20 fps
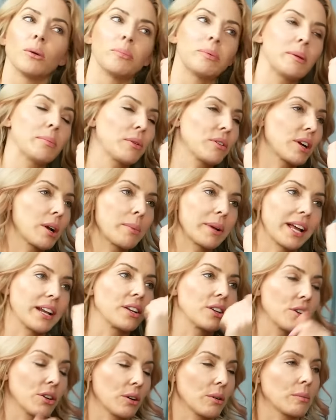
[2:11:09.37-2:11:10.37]
but people aren't coming out
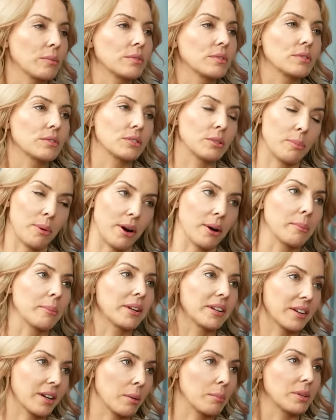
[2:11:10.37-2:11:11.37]
of your
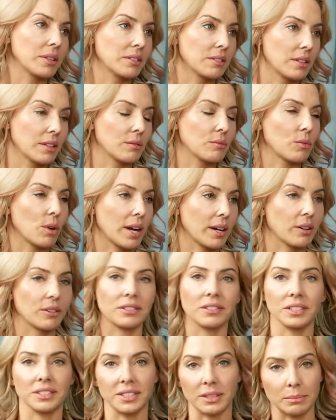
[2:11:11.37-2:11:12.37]
department and coming and write
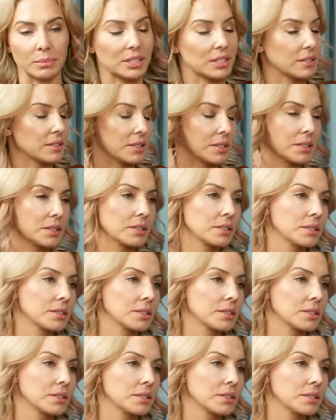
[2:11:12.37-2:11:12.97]
on The Simpsons.